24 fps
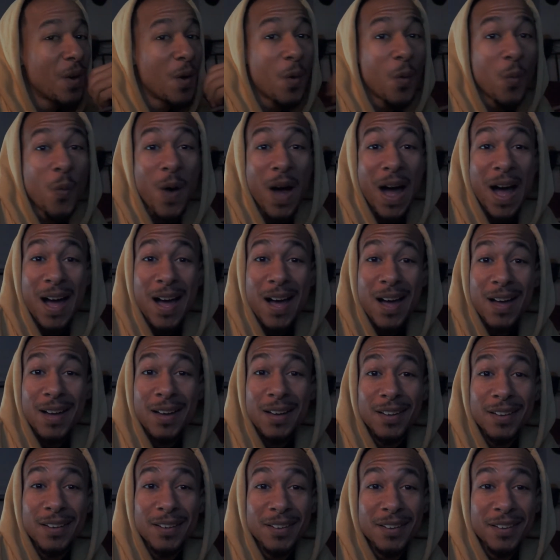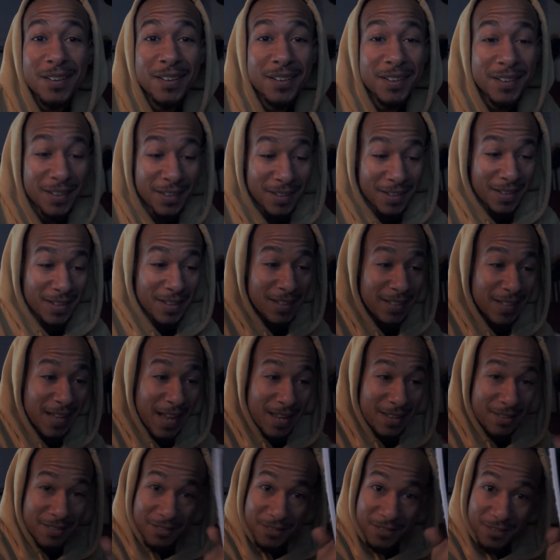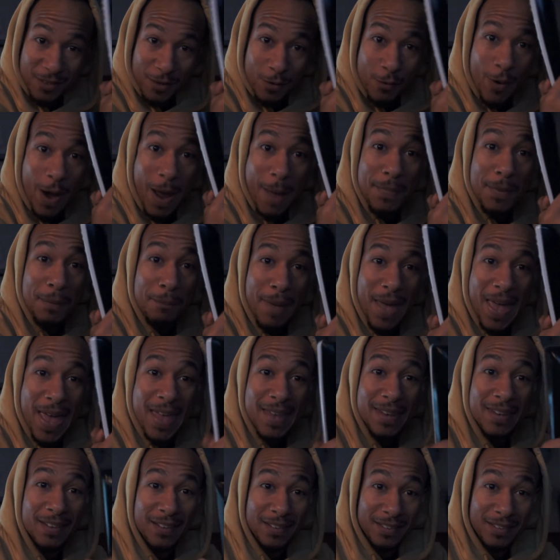Why? Like, grab the bat,